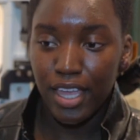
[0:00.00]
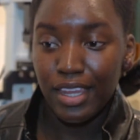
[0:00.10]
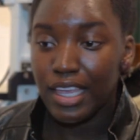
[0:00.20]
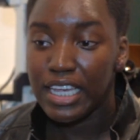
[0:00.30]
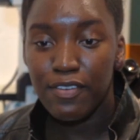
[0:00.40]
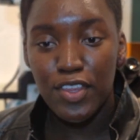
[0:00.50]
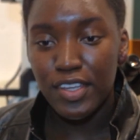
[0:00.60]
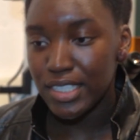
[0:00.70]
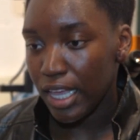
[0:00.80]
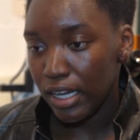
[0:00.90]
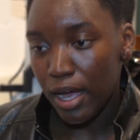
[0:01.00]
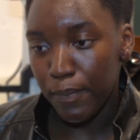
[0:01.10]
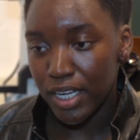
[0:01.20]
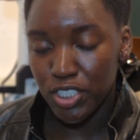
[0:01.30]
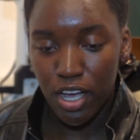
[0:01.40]
and even though it's like not
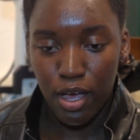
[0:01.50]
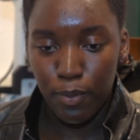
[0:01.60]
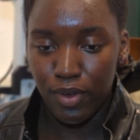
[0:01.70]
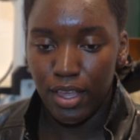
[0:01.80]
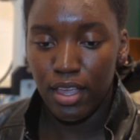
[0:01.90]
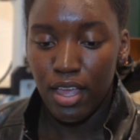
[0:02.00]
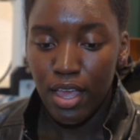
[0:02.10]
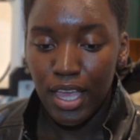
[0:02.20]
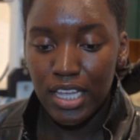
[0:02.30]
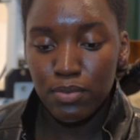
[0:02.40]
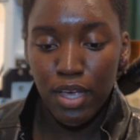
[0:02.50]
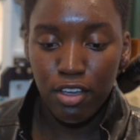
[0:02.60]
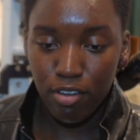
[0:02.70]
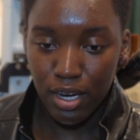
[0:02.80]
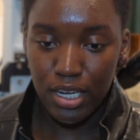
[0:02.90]
my job or like it's my
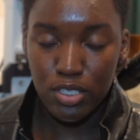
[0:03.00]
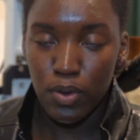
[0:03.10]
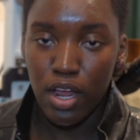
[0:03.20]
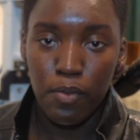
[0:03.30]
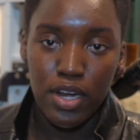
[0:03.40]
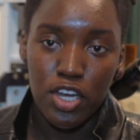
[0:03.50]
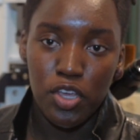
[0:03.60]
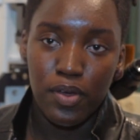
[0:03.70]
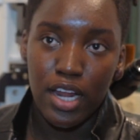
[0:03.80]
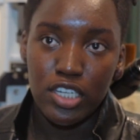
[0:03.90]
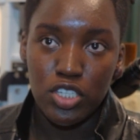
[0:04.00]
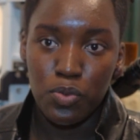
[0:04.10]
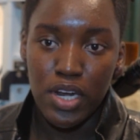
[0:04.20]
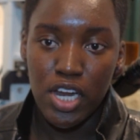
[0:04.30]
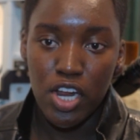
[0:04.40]
career and it's what I want to do and I just
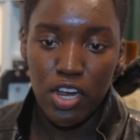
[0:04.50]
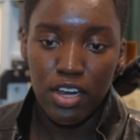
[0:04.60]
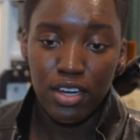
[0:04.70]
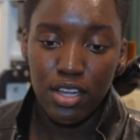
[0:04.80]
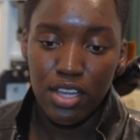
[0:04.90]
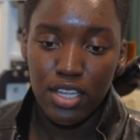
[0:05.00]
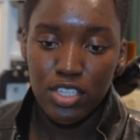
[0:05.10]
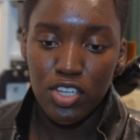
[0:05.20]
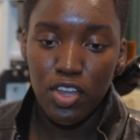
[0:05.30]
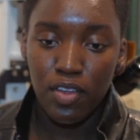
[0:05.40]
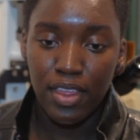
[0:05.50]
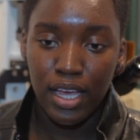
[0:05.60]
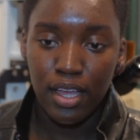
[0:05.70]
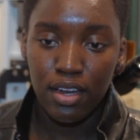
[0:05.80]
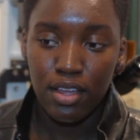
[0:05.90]
wanted her to know
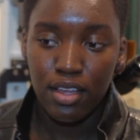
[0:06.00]
that